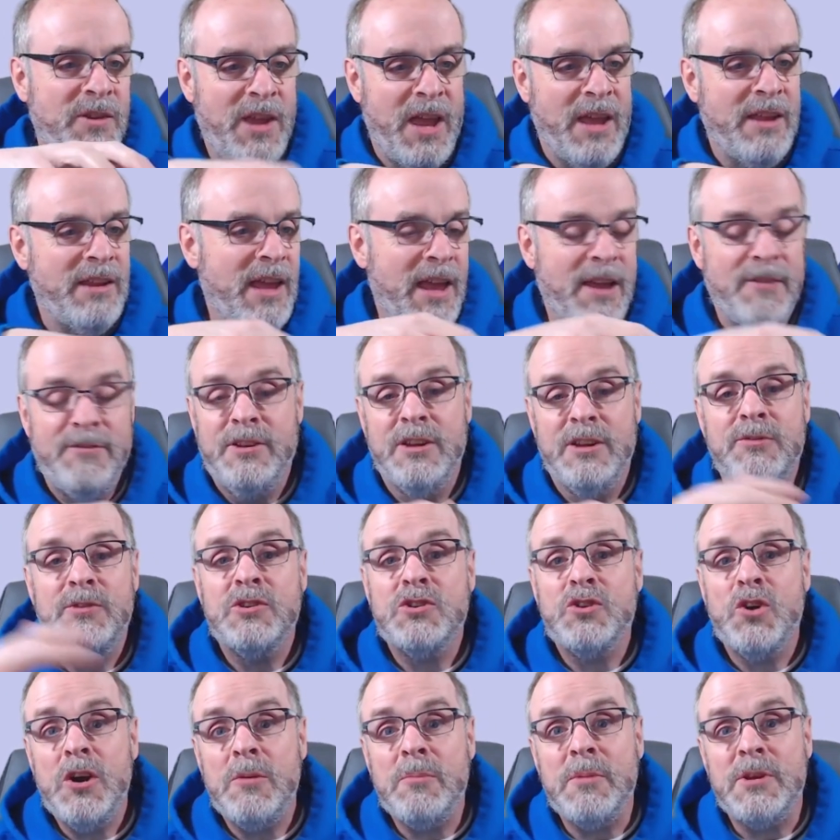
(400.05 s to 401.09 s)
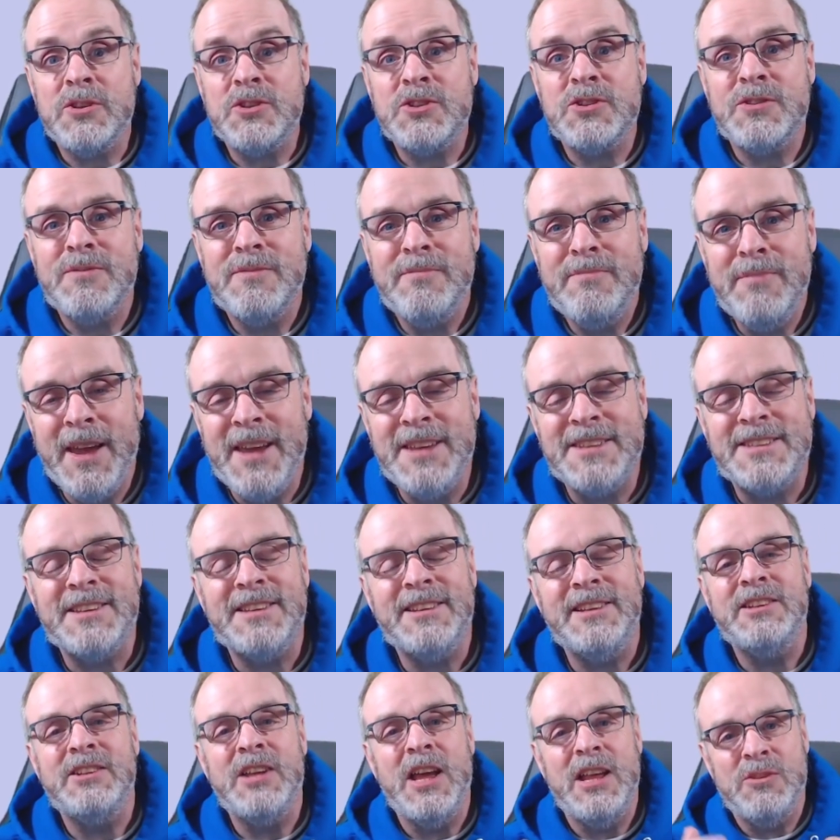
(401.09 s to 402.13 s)
have different tournaments
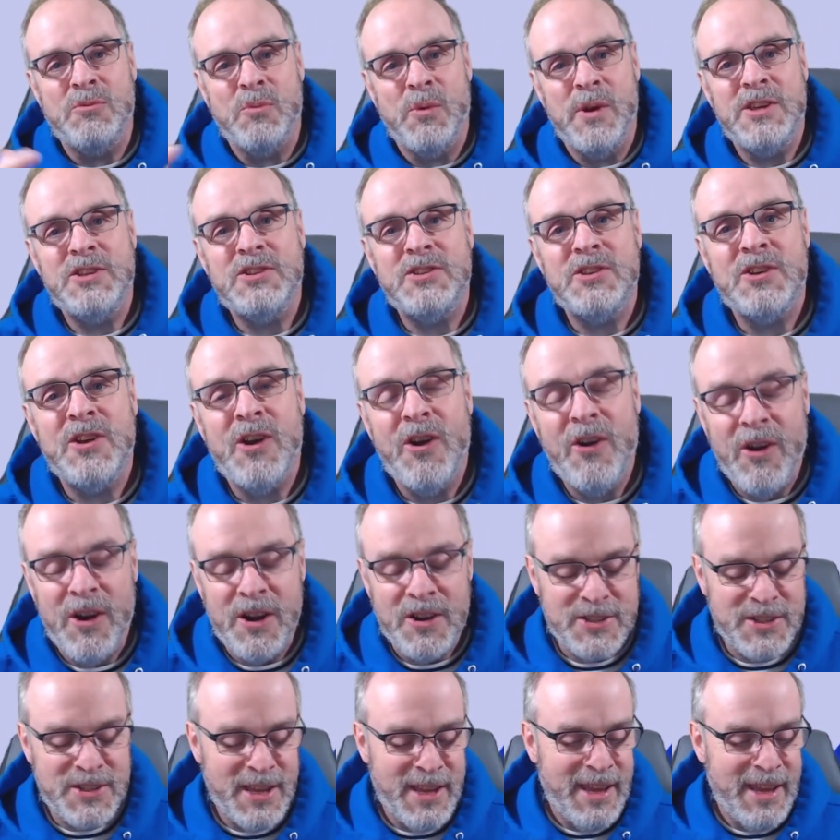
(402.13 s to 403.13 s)
basically, and race the cars.